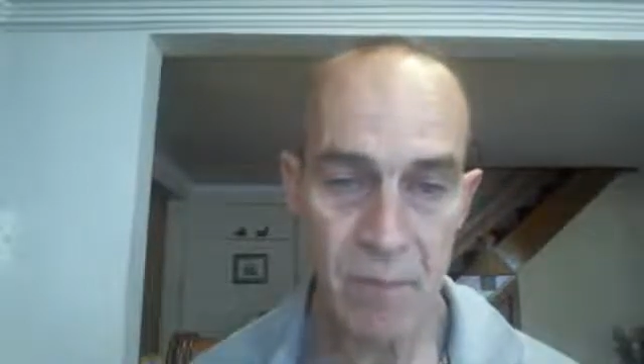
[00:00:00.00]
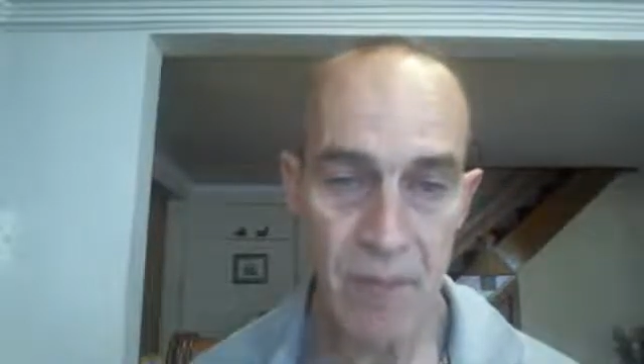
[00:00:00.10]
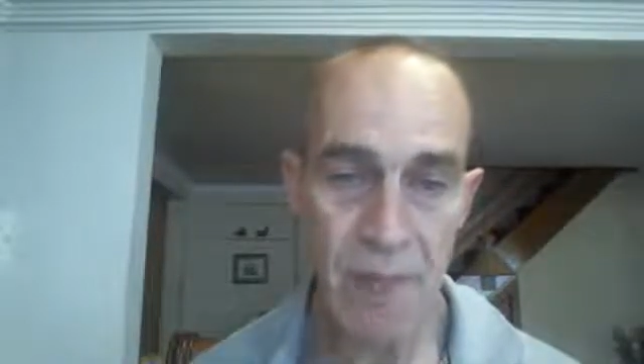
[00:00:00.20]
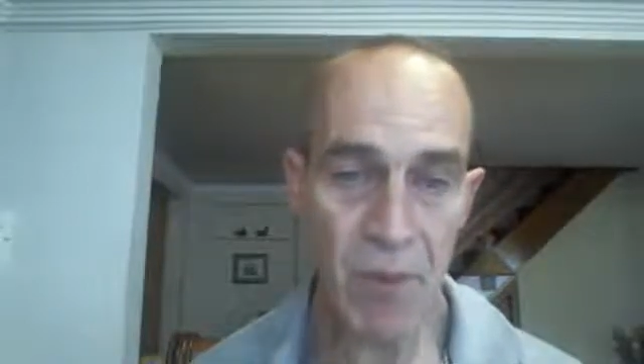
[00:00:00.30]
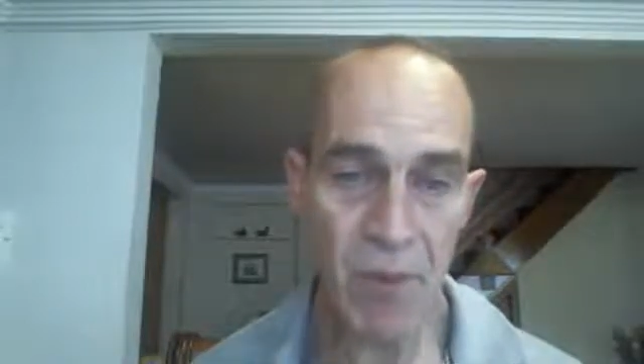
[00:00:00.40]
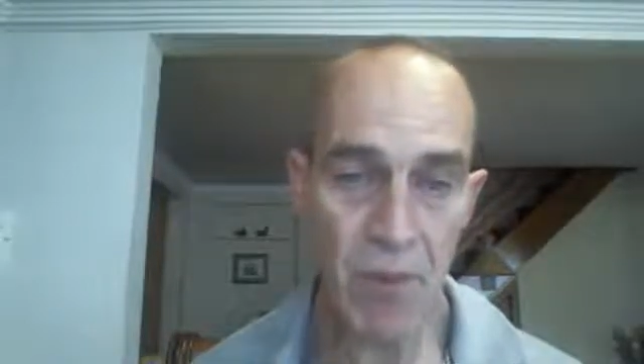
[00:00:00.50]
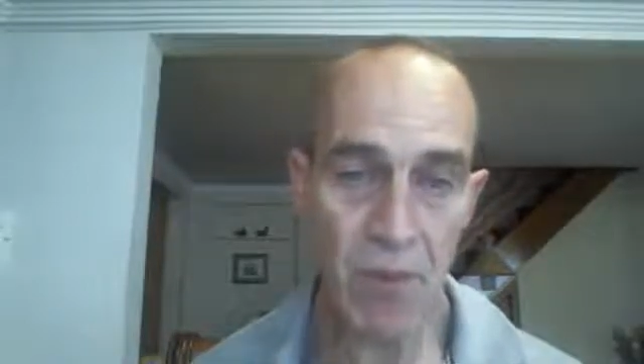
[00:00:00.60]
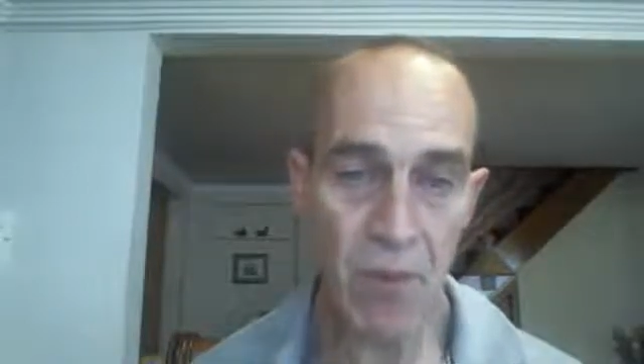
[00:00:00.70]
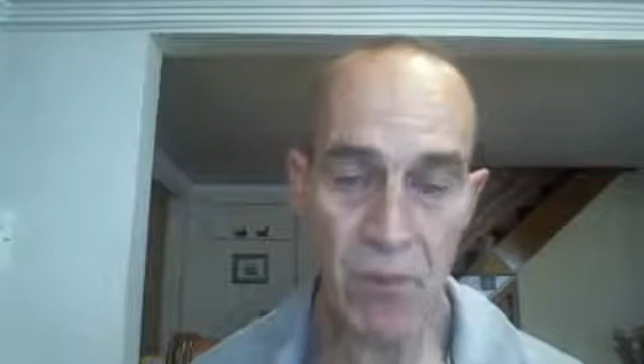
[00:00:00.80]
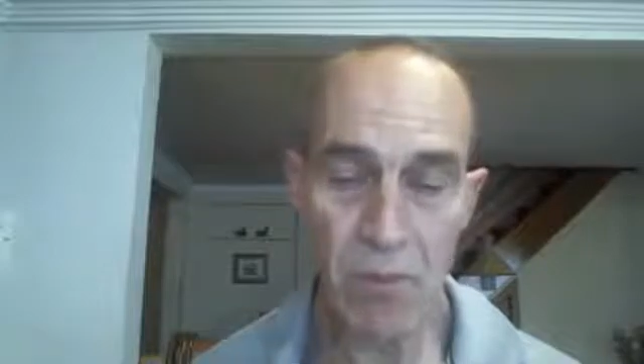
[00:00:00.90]
People
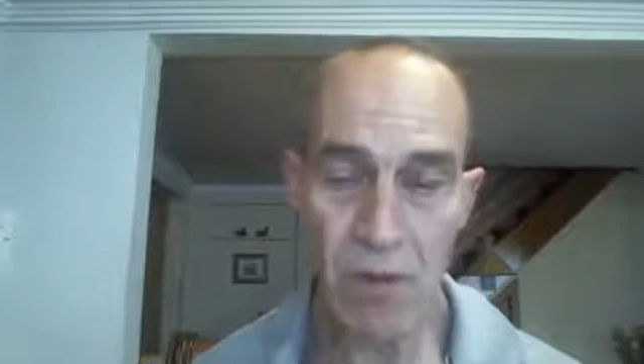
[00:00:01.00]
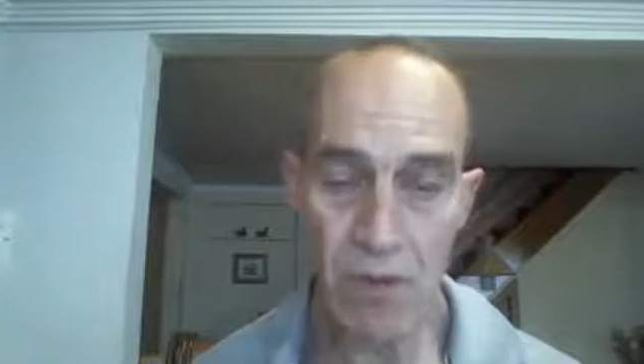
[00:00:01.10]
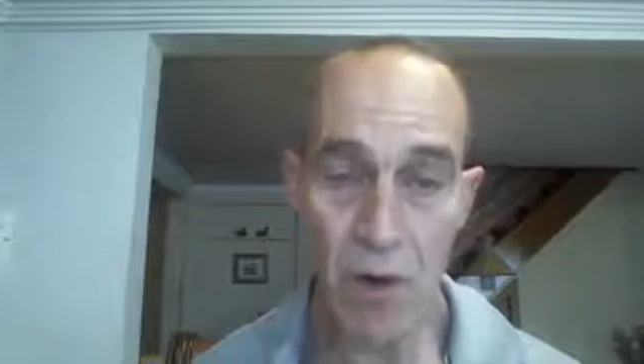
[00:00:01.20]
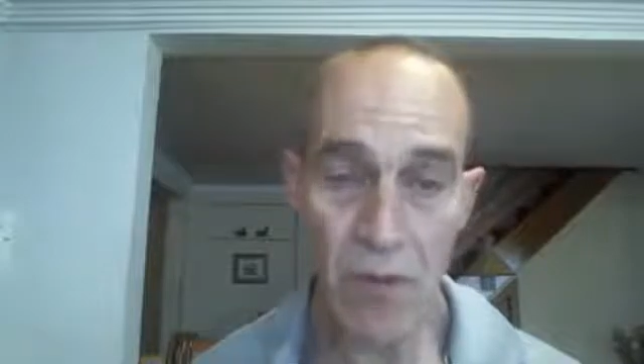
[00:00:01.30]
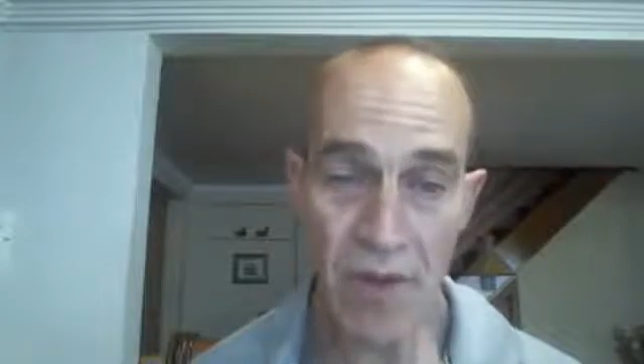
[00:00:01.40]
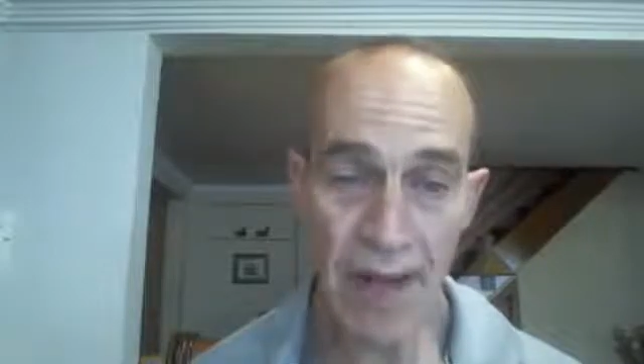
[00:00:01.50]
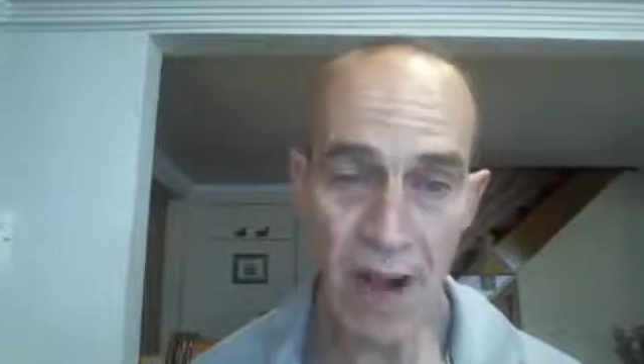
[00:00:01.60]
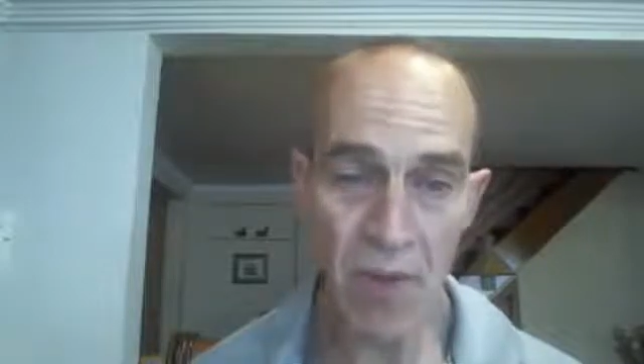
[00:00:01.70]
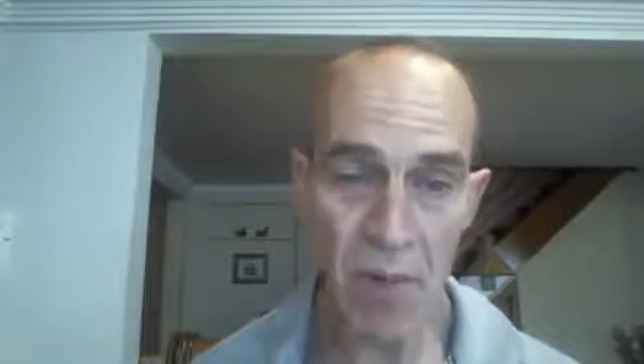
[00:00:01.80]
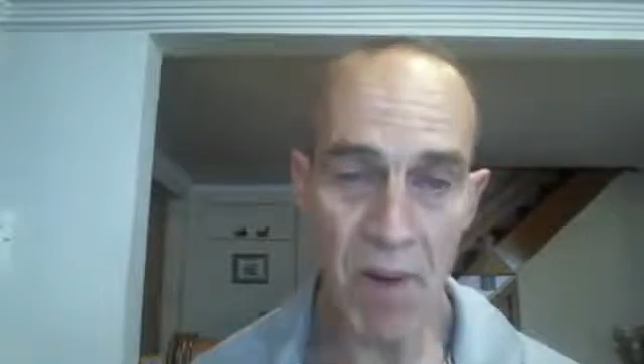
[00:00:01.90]
who don't get
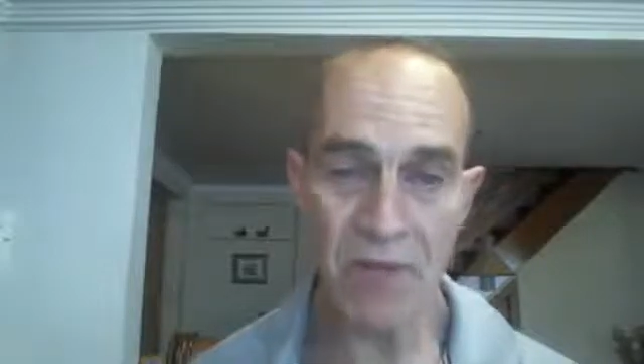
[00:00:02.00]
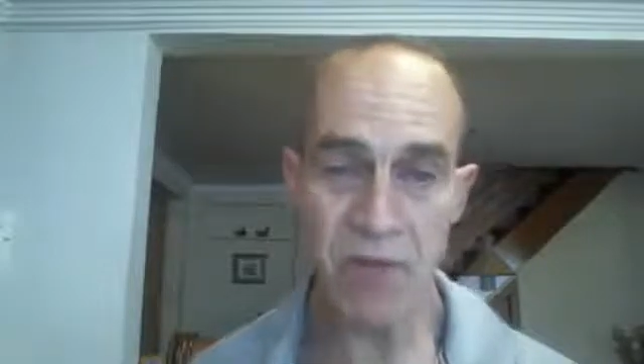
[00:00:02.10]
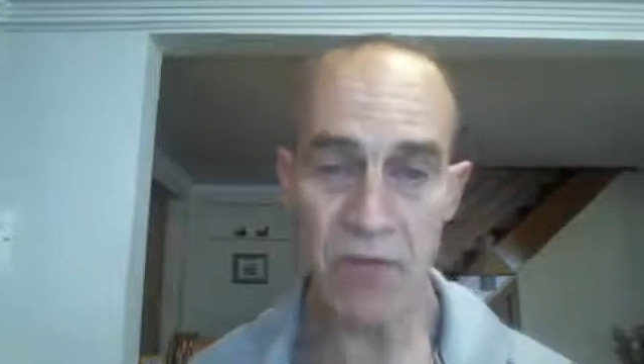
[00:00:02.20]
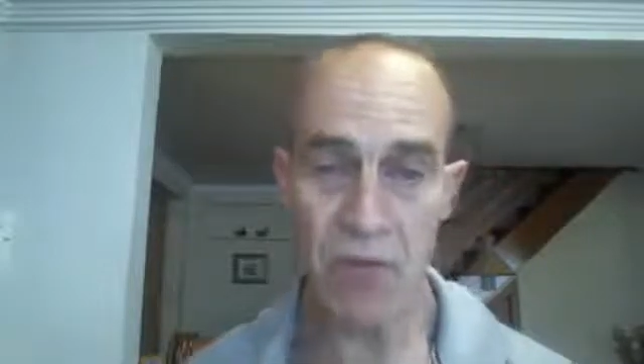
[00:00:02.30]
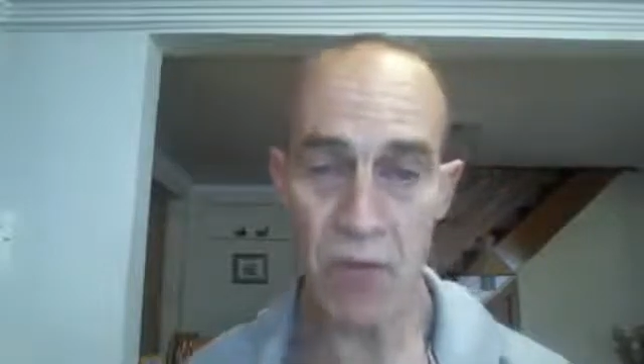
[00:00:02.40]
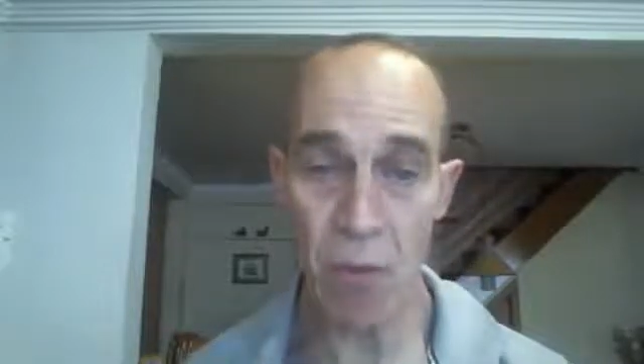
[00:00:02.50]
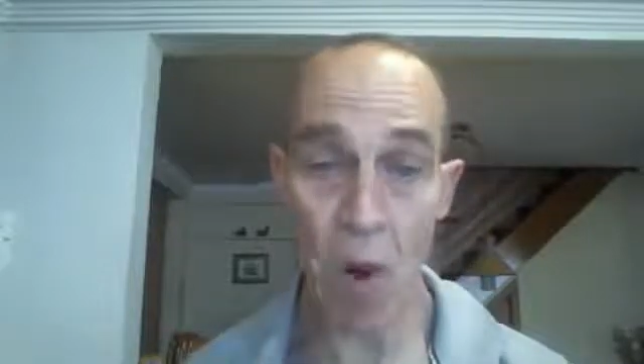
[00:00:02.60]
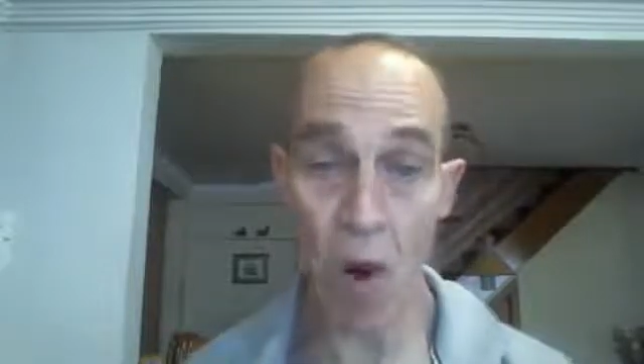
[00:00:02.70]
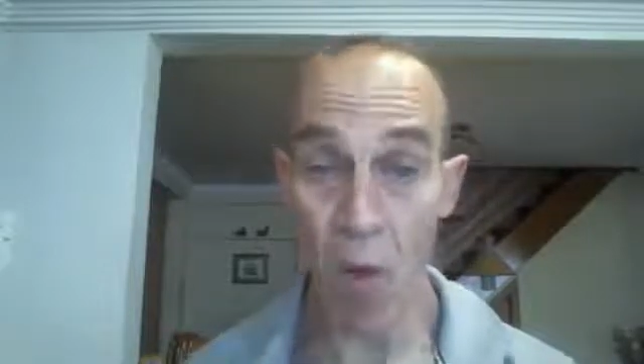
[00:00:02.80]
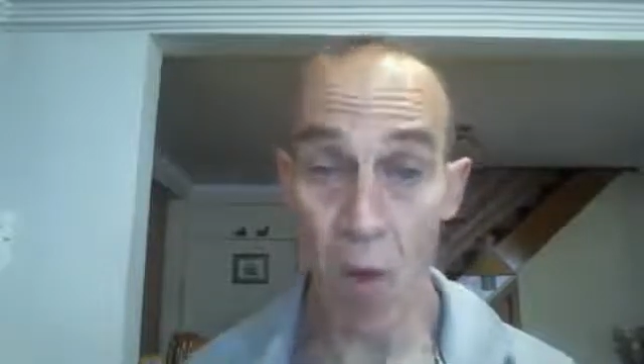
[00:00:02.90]
out much, who
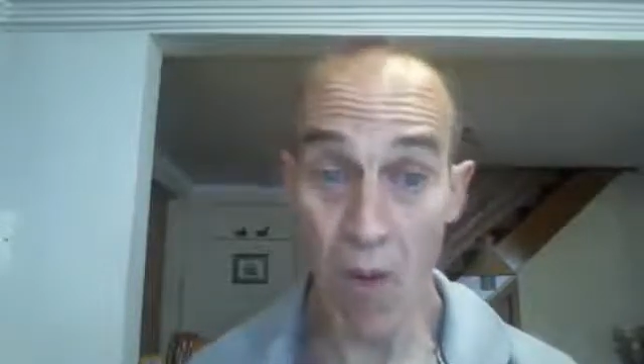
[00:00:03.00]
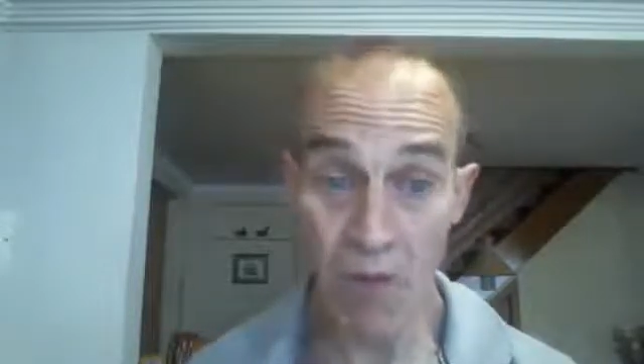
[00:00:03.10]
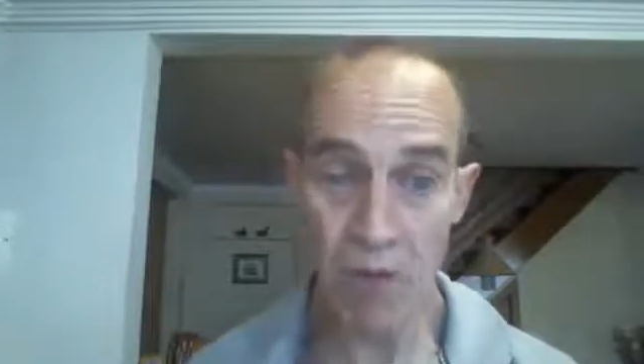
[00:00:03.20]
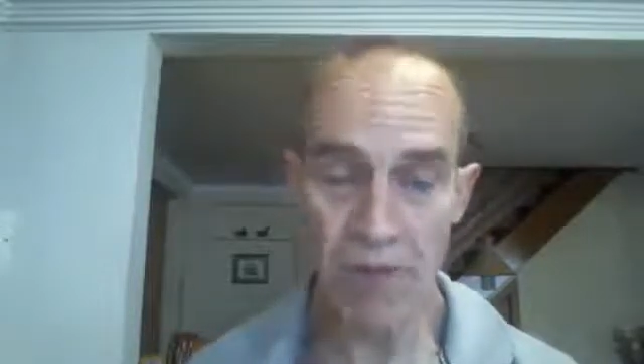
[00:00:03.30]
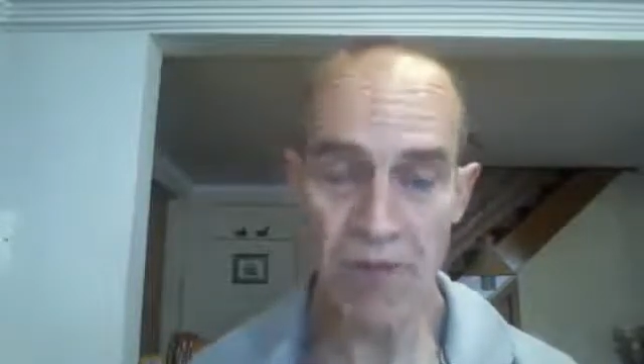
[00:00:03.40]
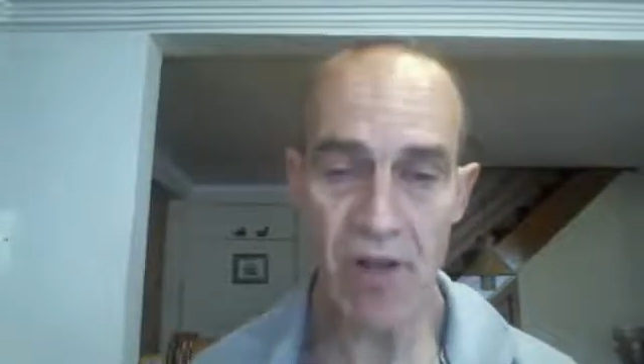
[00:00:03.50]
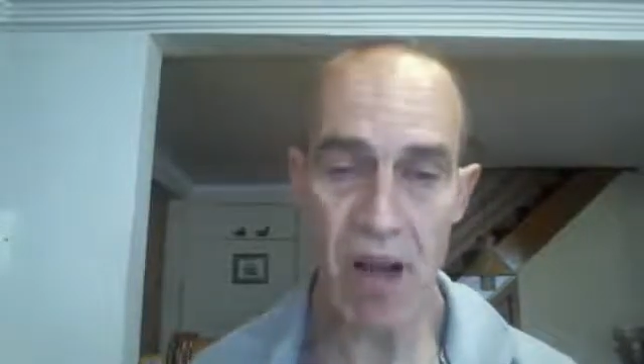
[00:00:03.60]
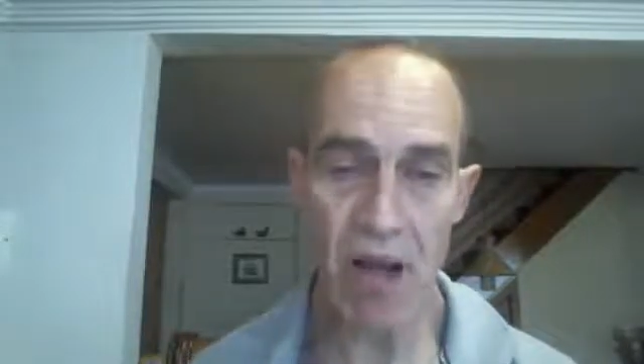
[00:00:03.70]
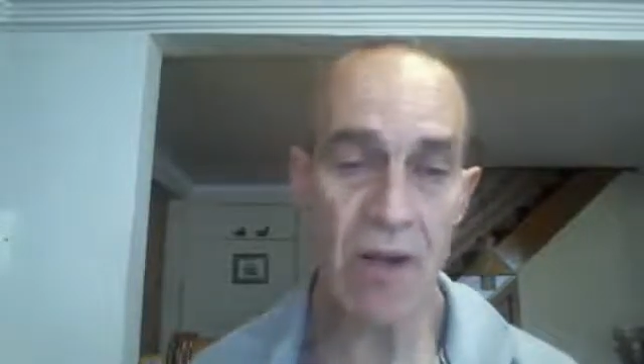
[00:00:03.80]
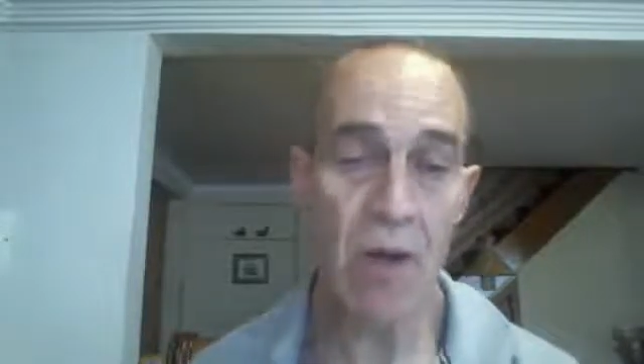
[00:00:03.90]
are also
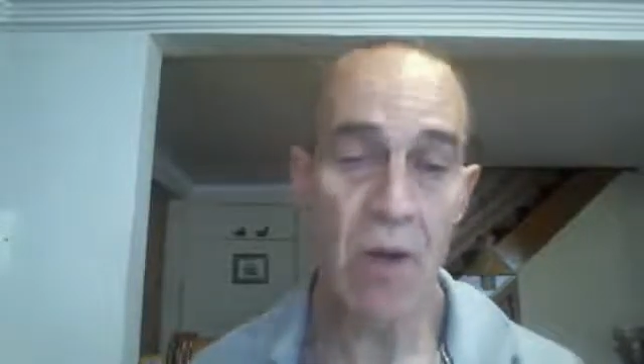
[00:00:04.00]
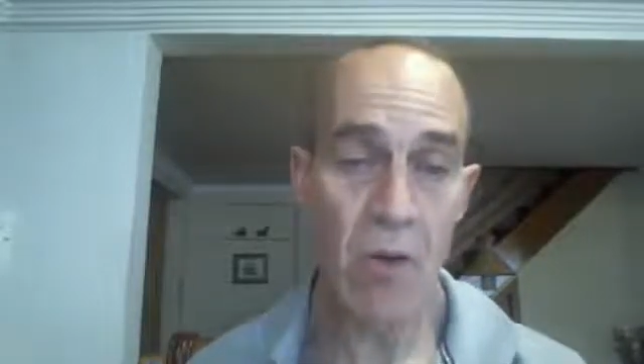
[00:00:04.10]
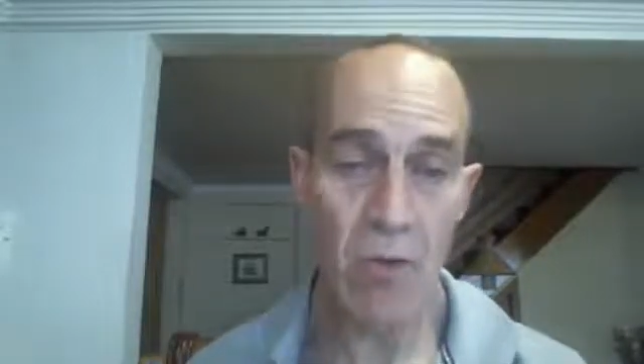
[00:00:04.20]
shy,